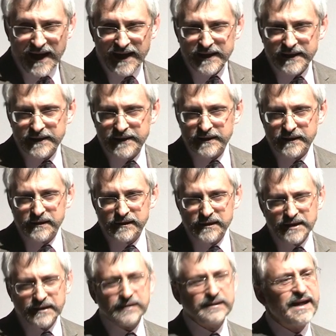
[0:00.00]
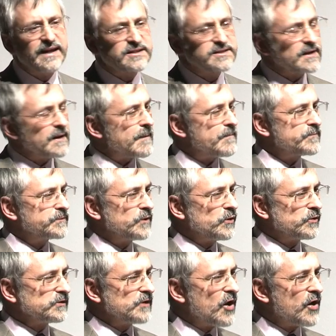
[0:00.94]
A little later,
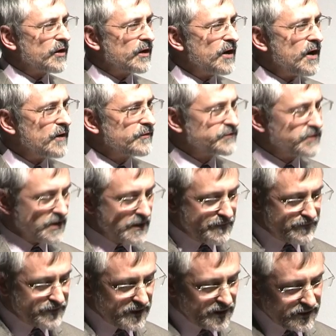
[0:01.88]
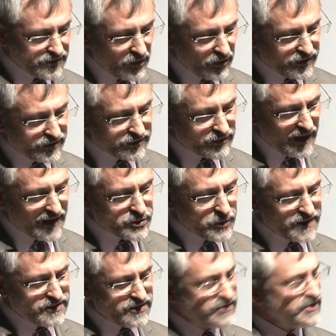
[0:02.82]
not long after John had
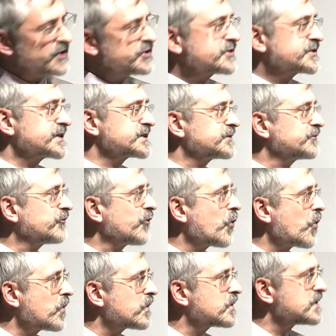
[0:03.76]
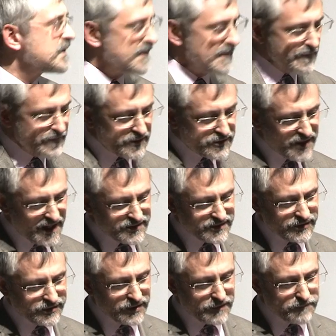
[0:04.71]
graduated, 1964,
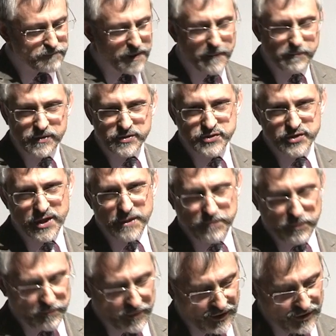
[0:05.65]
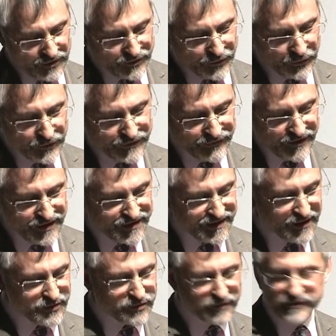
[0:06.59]
Chesterton published her proposals for the
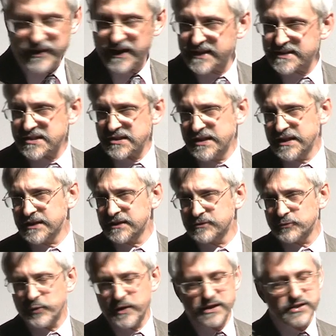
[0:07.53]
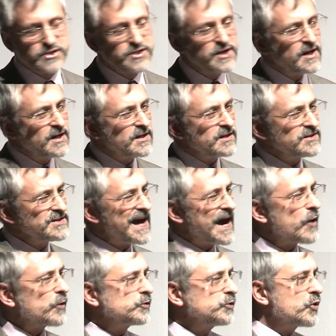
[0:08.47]
centre of King's Lynn, which
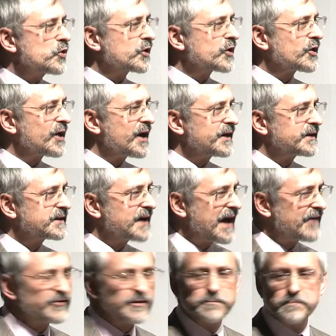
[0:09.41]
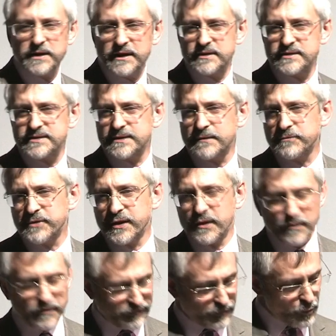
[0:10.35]
now look like having been
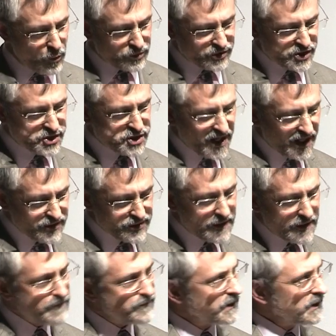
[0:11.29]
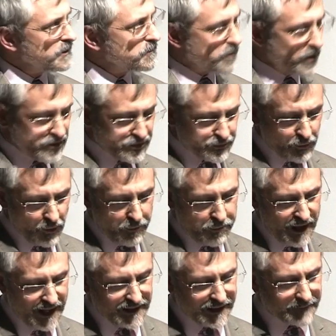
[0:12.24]
something of a watershed in
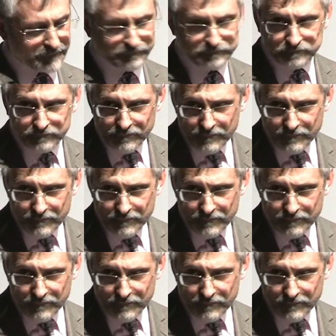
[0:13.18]
post-war planning.